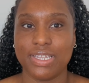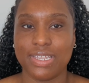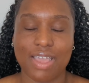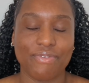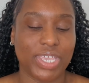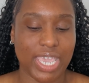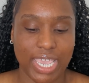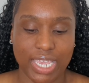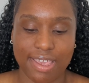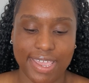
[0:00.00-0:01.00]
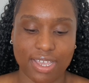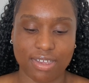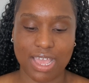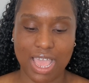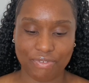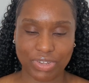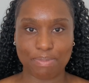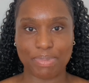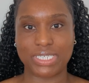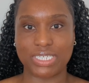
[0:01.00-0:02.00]
navigate like having
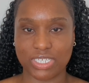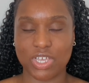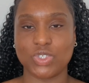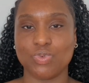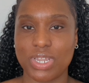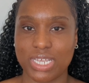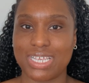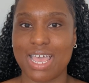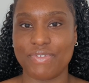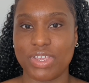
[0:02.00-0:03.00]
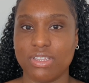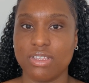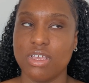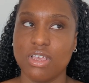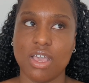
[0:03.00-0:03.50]
the business as well as having